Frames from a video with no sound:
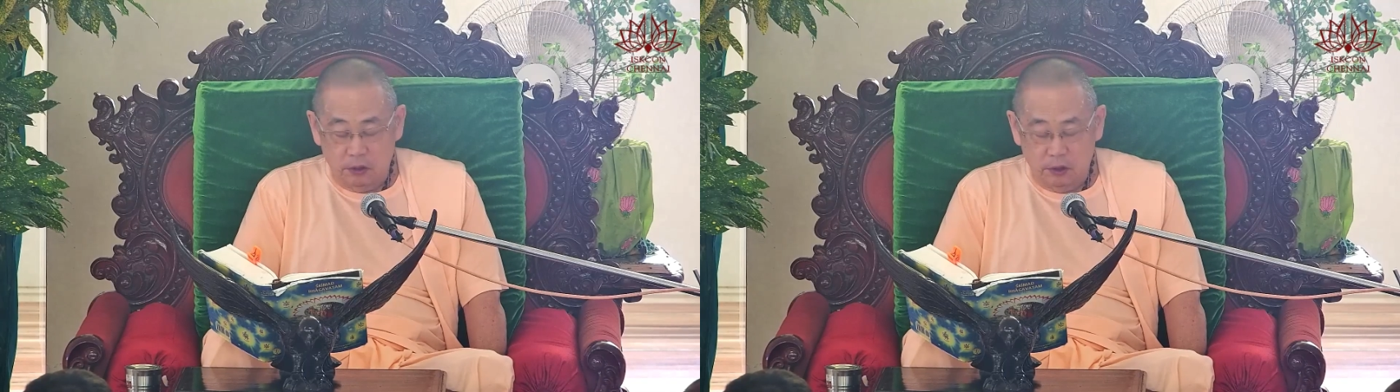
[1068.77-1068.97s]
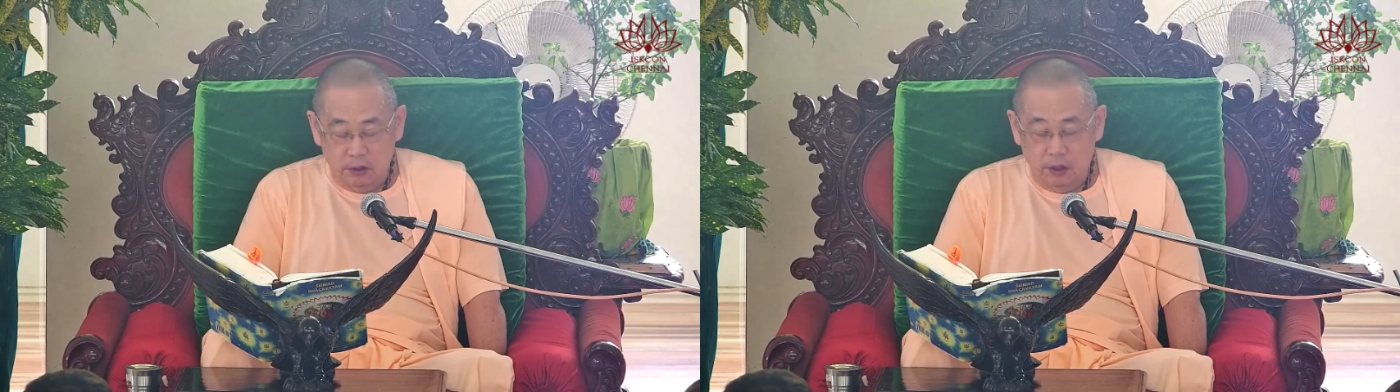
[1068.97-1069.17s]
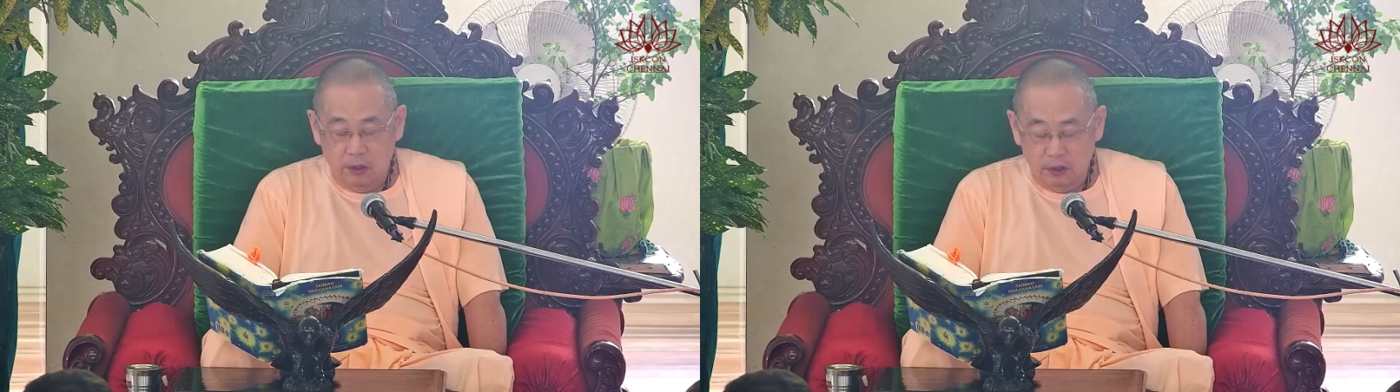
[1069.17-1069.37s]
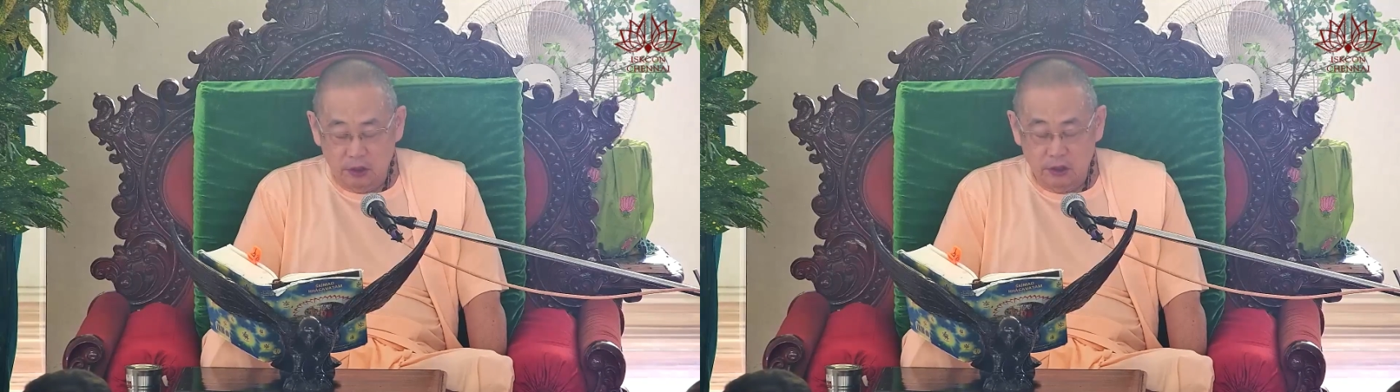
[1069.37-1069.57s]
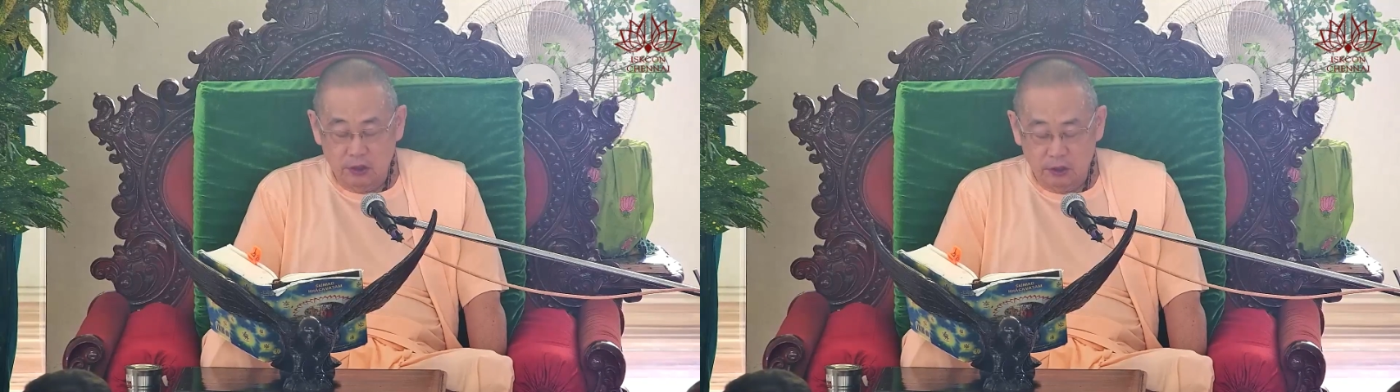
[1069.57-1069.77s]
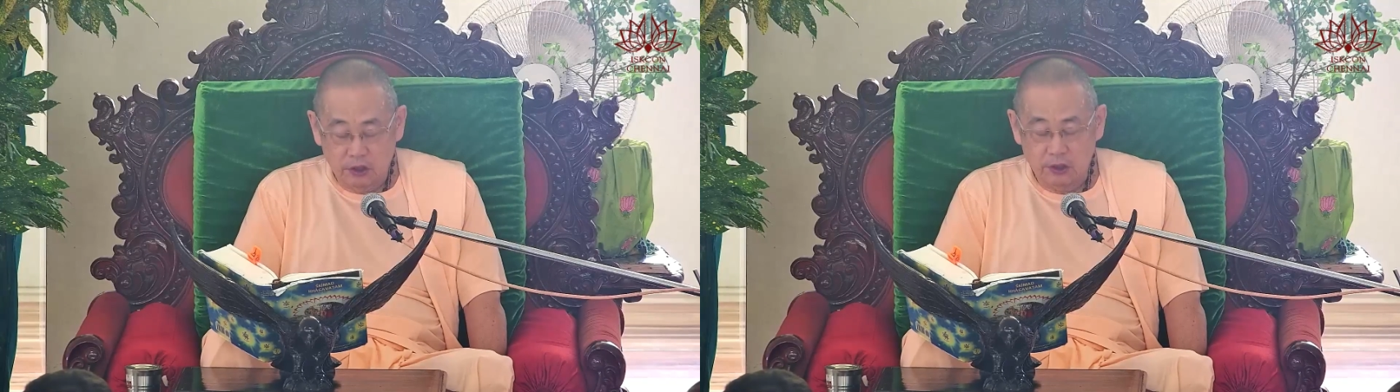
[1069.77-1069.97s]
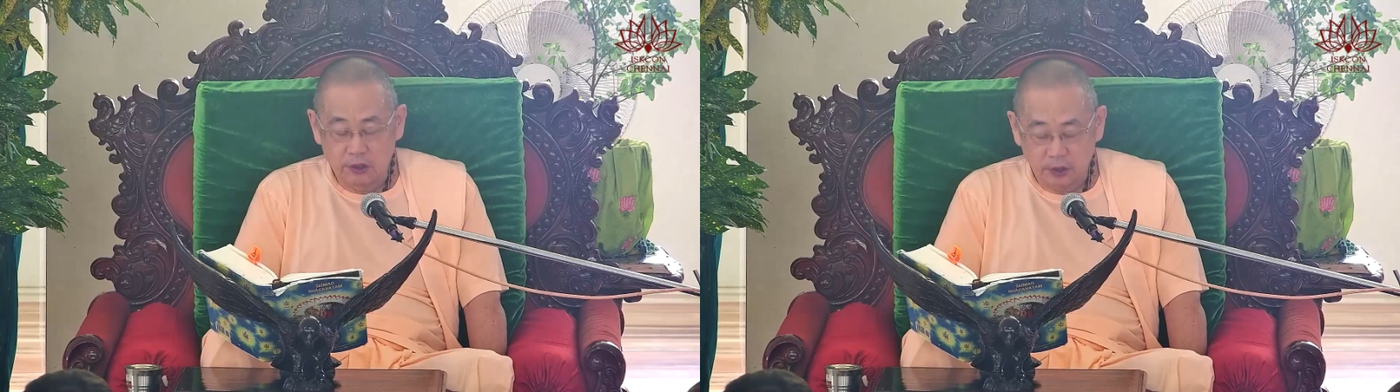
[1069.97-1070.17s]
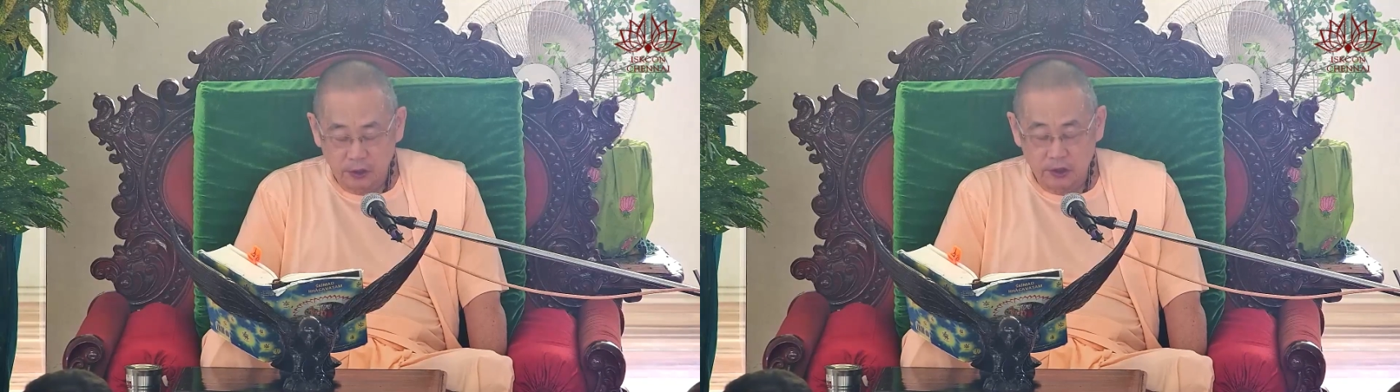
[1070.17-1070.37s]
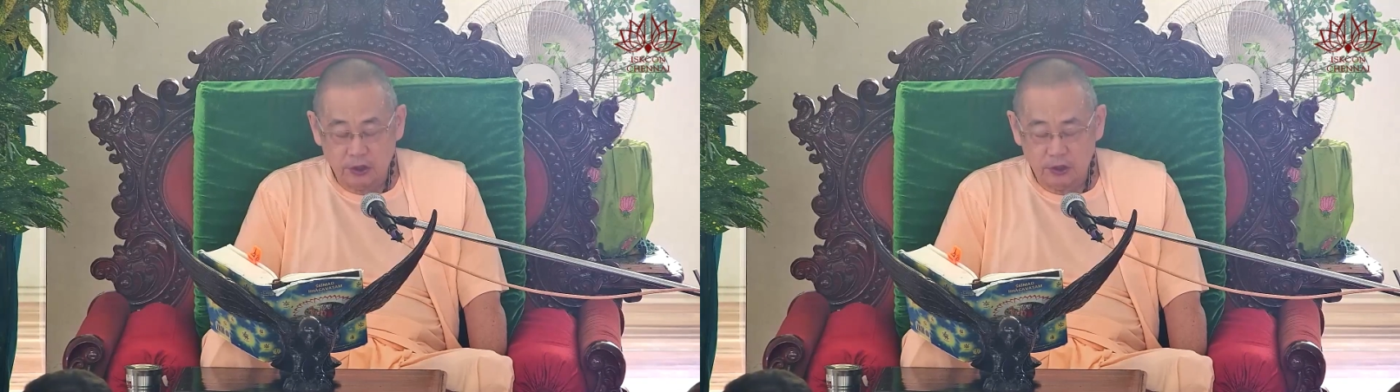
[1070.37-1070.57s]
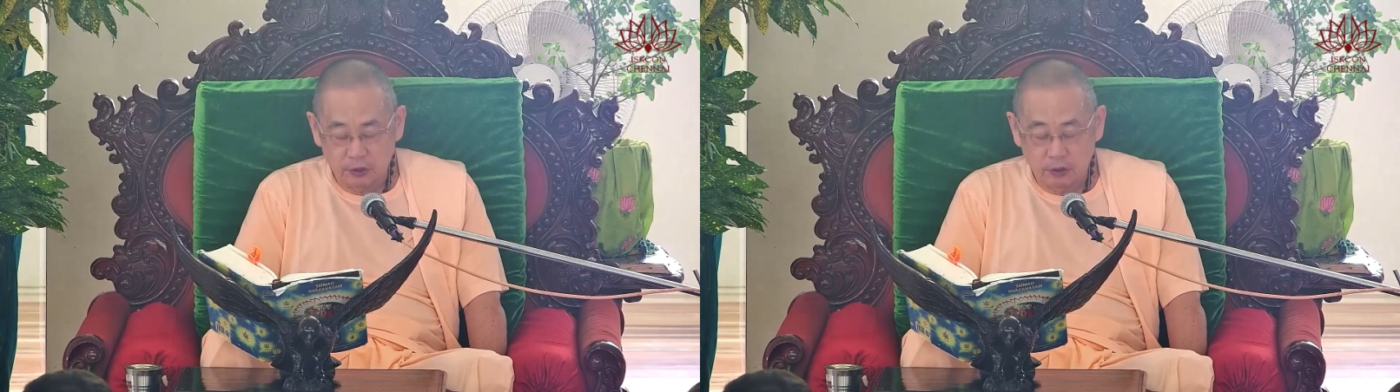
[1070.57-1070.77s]
knowledge is, this is the
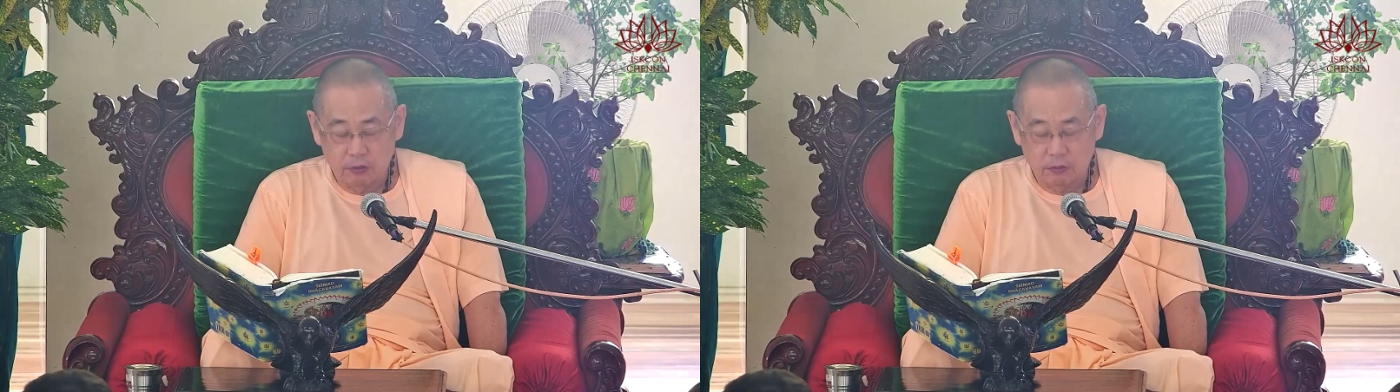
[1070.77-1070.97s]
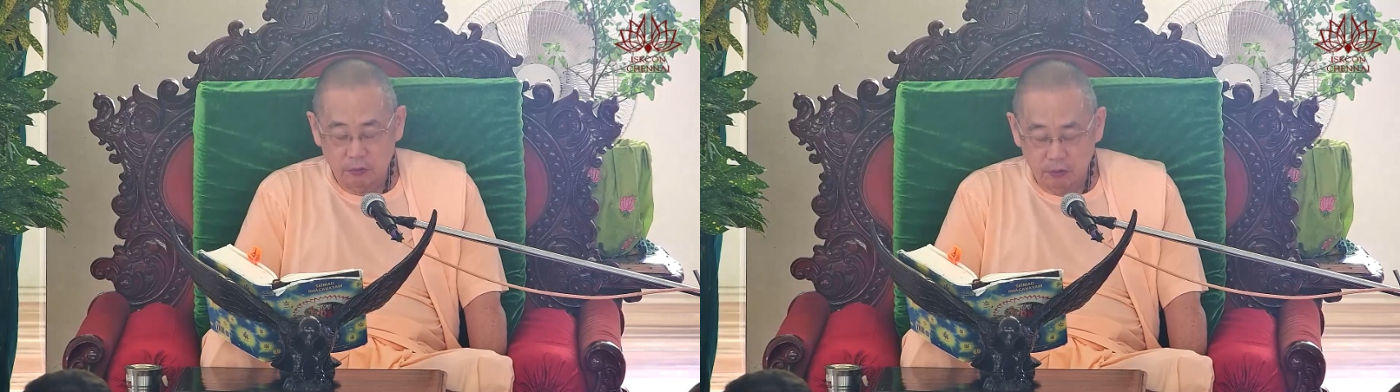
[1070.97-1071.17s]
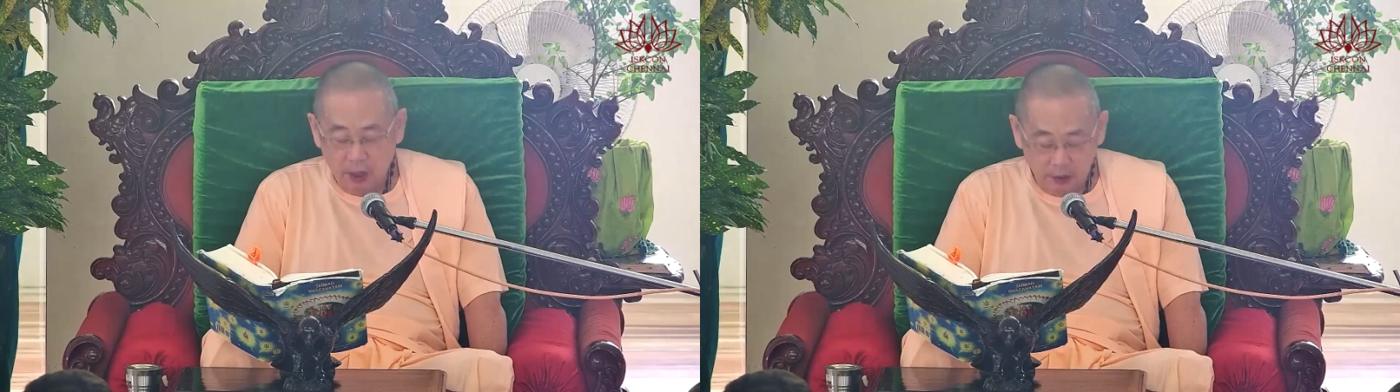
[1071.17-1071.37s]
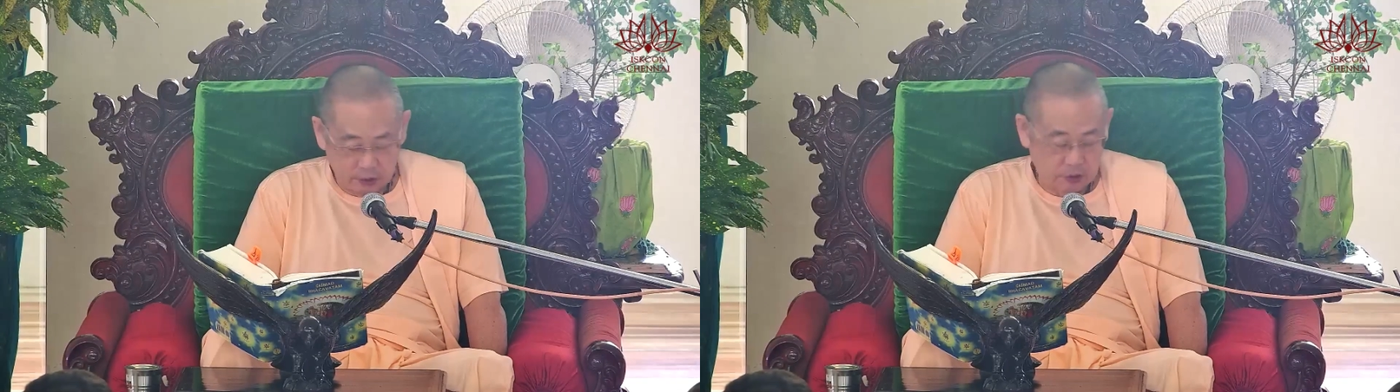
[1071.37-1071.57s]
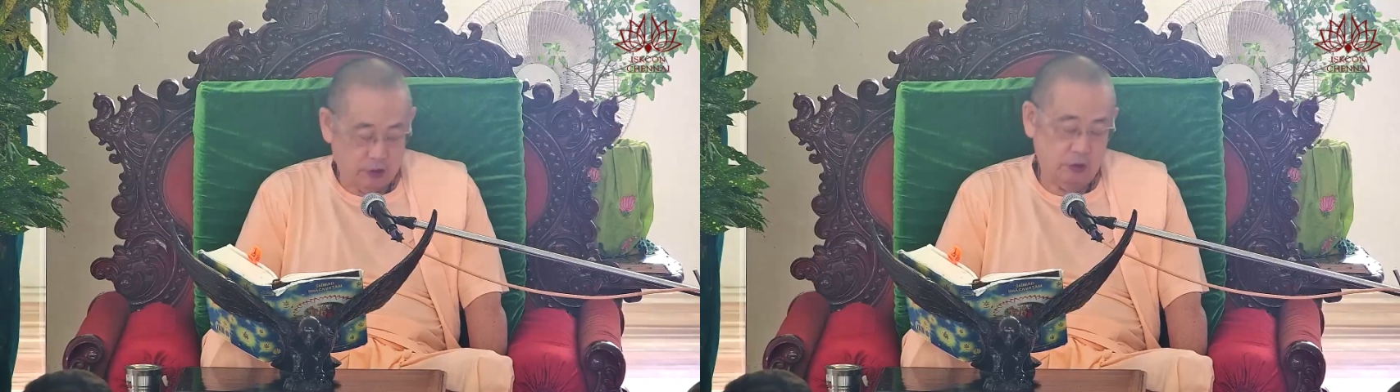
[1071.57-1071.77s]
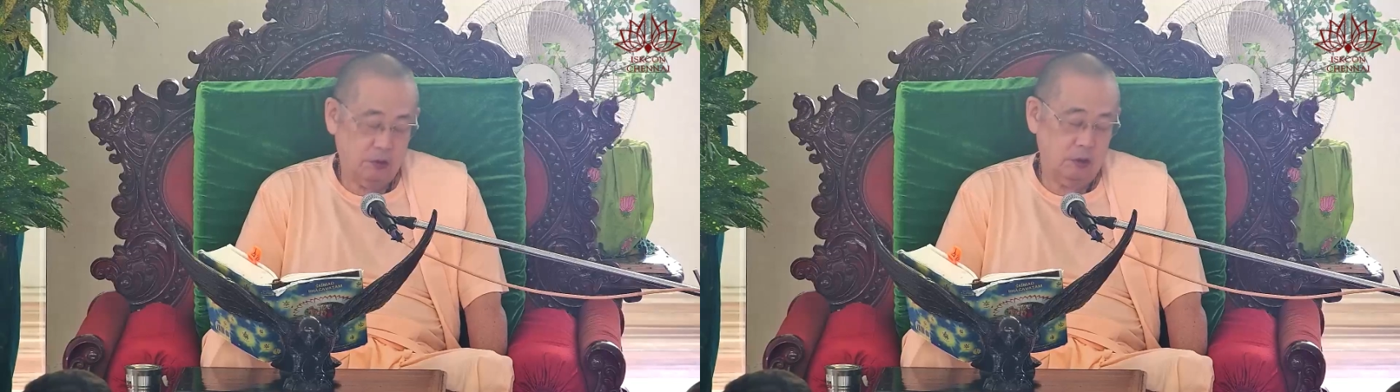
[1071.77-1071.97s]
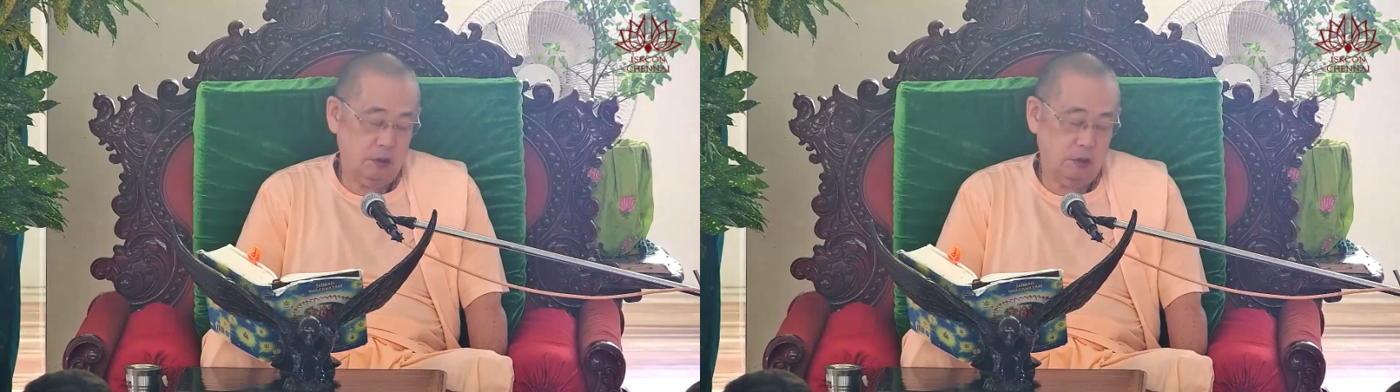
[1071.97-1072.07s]
traditional knowledge.